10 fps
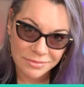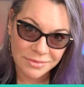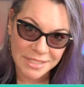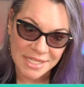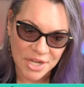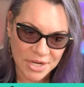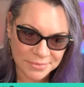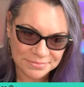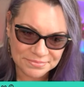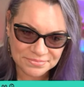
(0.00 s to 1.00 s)
TED Talk.
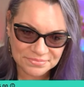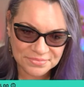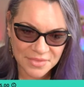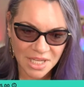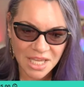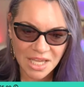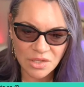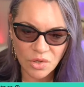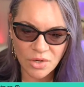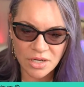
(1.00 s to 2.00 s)
Can the
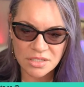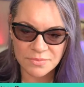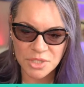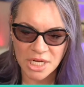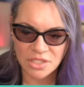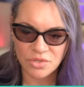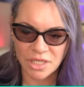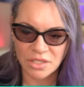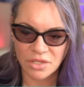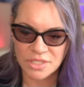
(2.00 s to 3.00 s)
lawyers object
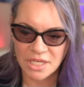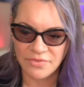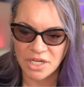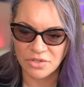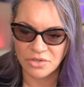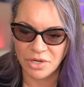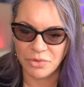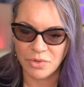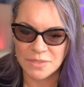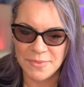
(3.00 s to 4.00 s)
during closing if they don't agree
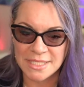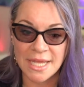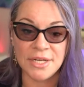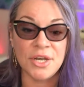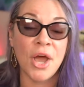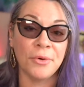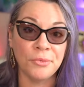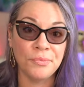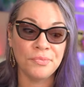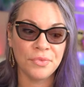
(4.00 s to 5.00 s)
with what's being said? No.
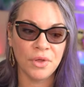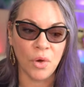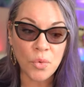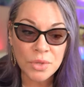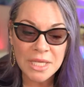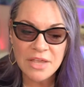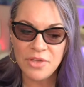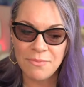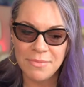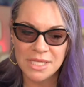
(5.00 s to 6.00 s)
Only if
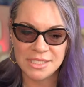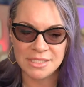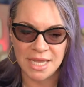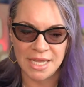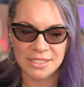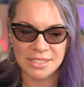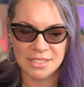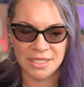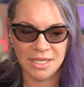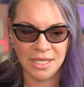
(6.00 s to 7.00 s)
it
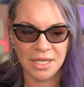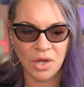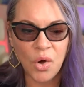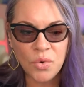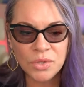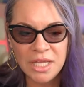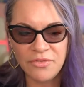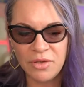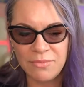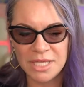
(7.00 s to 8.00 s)
misstates, only if
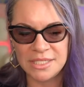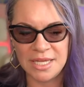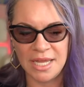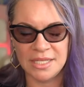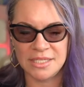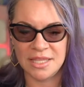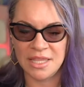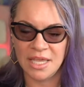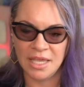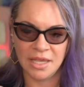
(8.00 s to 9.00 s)
it misstates
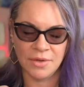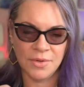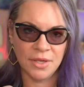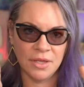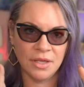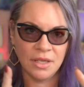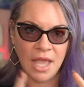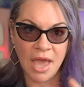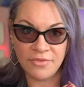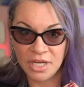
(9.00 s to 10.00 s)
the
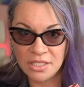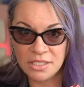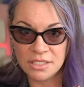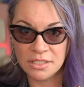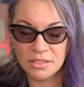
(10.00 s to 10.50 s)
evidence